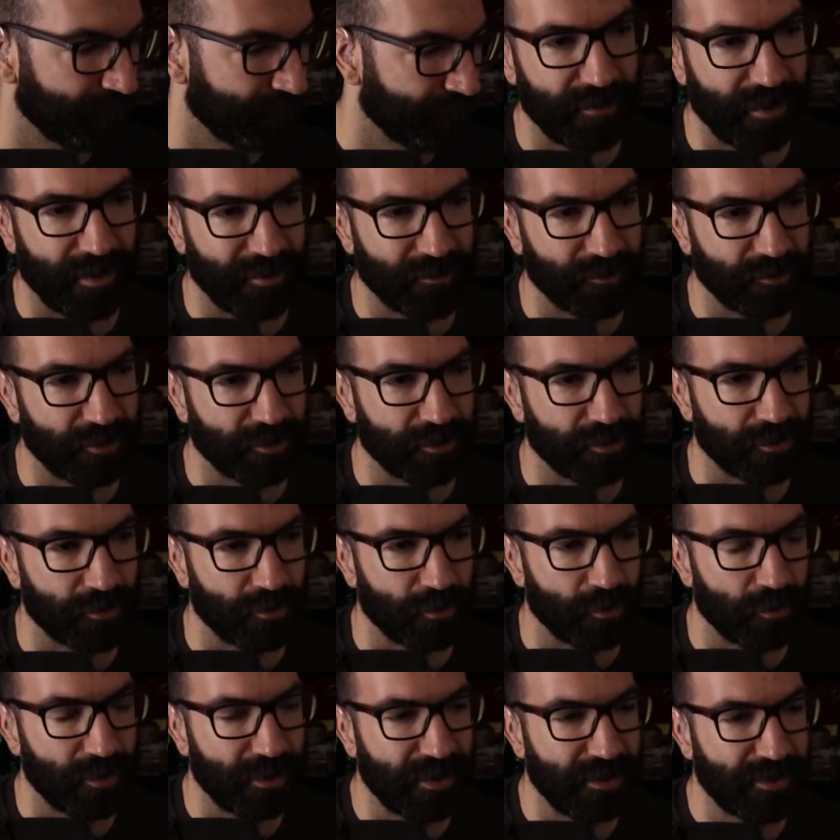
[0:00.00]
I'm gonna
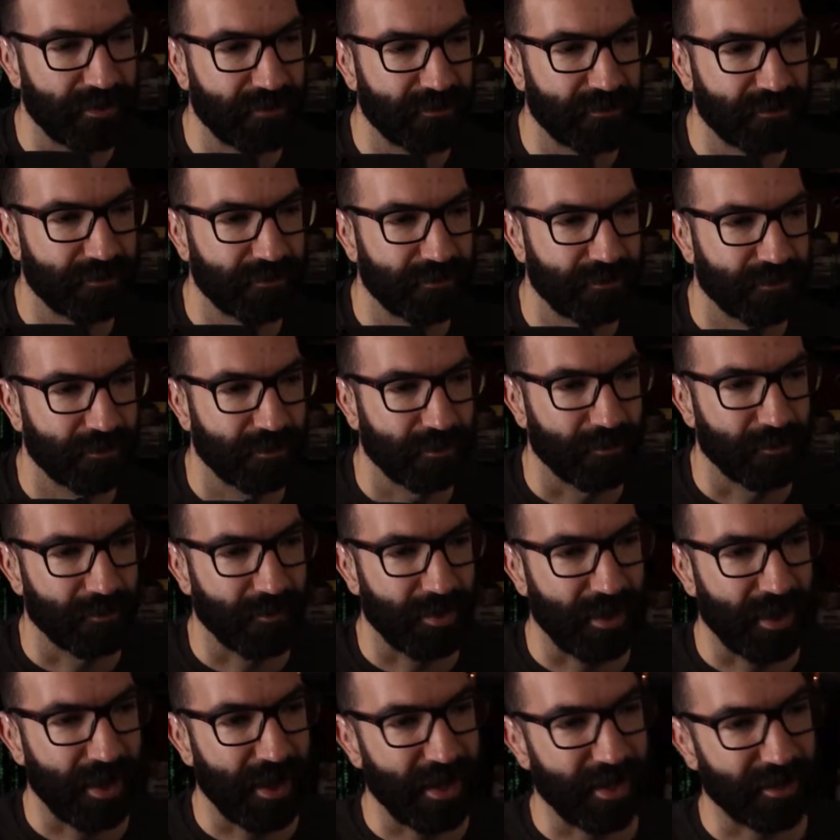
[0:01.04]
raise my
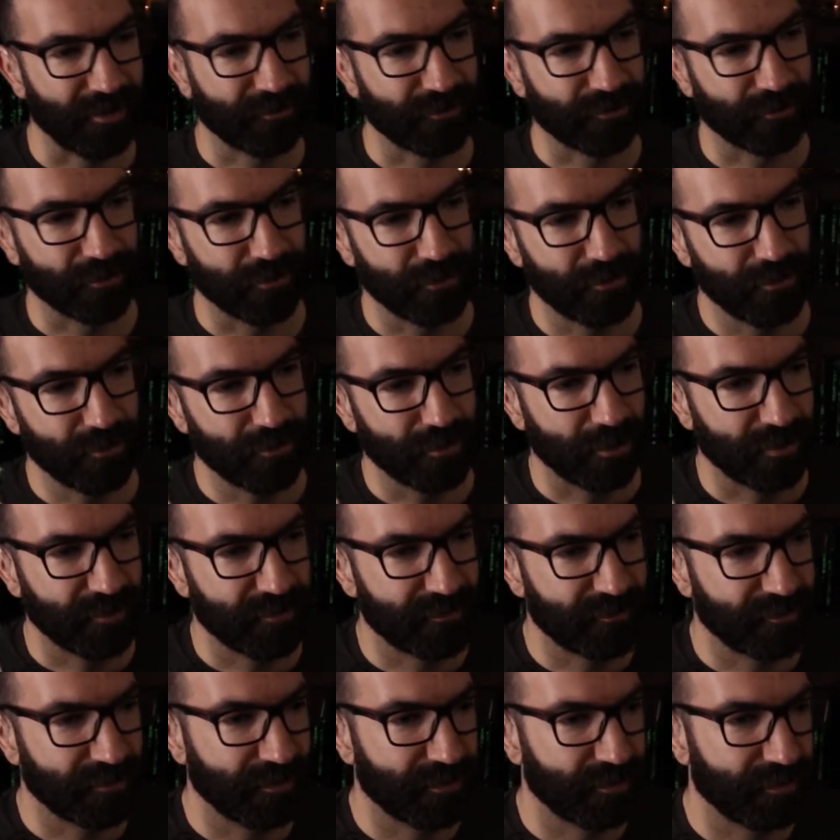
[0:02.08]
ISO
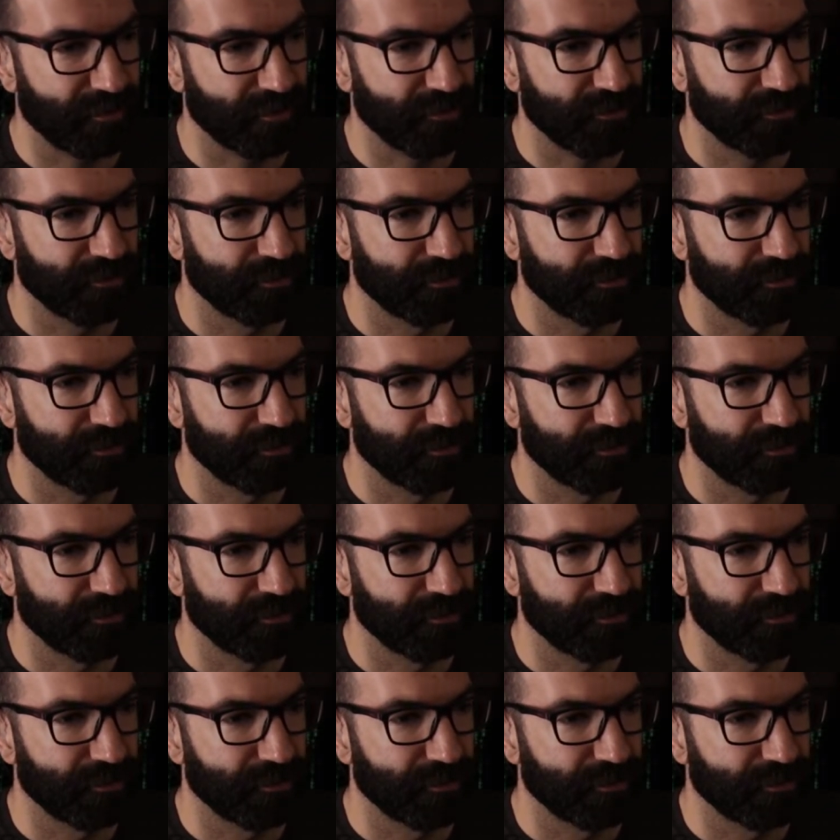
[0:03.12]
until,